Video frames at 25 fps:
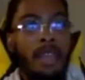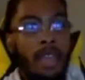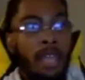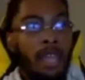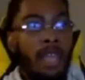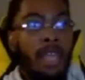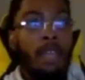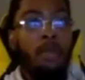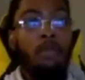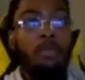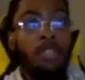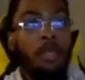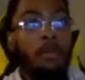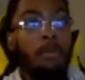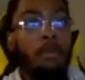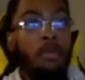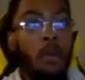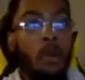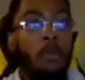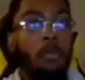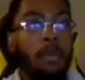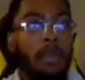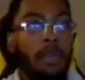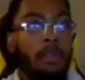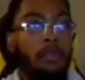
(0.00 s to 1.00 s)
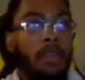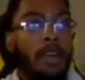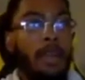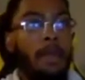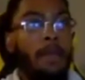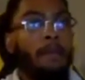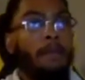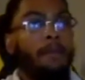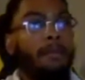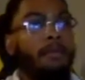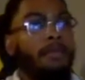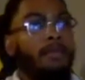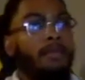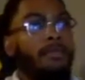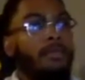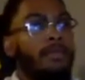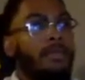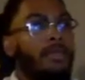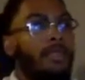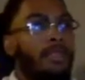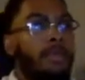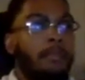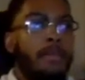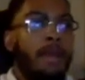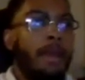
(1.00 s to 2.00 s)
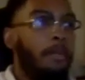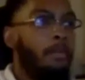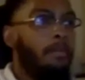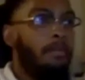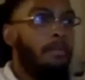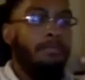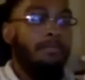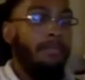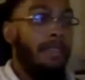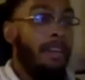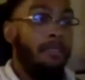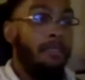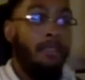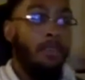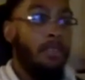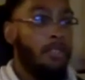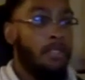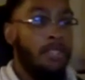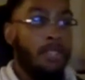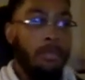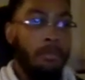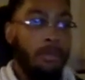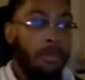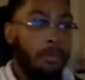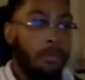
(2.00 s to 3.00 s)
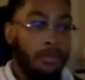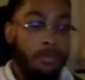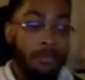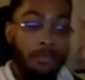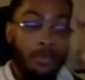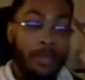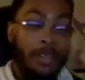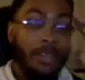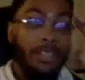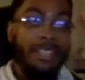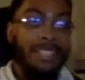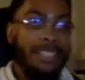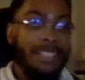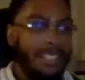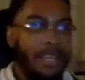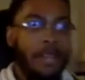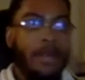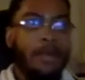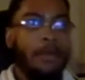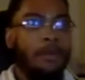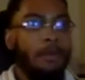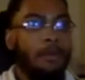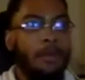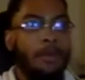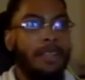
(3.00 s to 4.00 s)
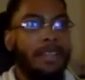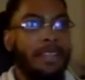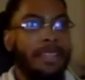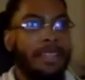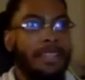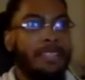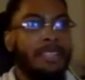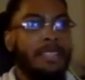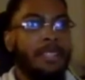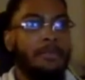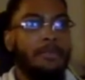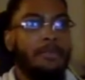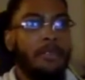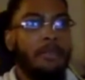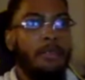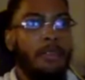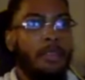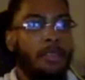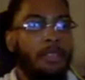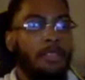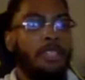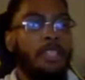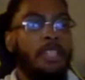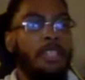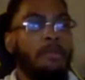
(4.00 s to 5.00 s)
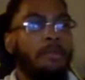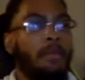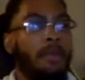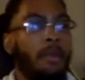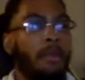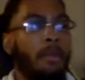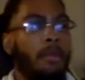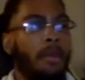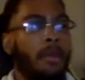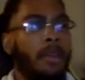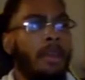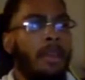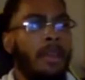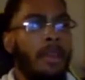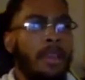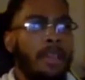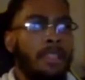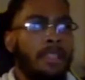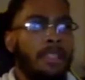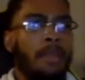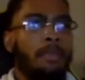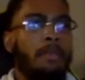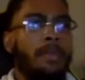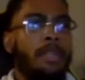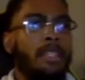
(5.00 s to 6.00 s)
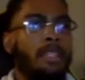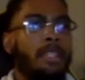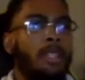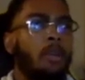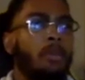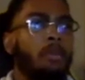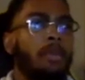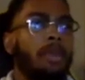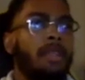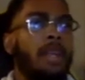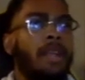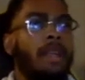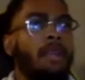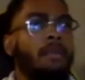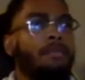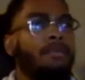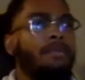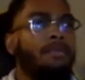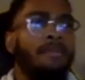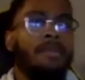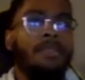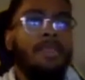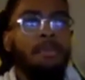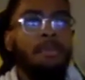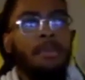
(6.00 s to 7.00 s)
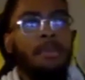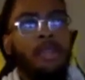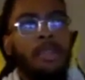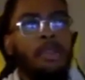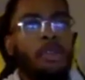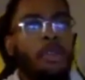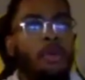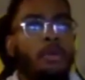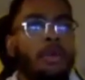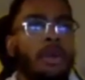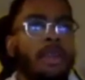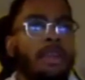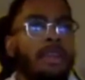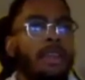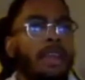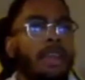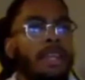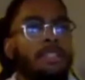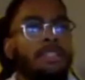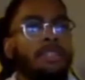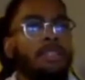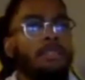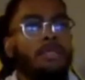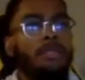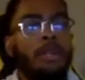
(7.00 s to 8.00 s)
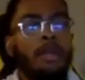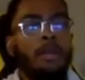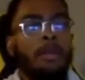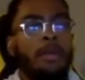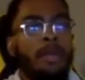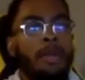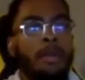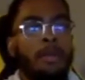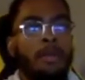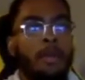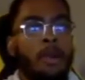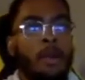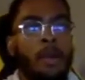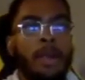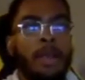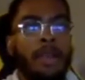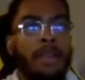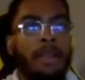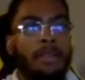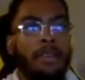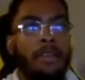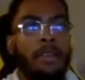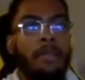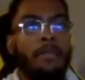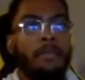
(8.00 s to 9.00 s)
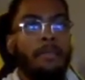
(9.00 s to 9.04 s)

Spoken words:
It was in Pro B, right? My first year, we was really terrible, like in terms of adjustment. But something told me, like, man, you know what? I should try to play in Pro A, right?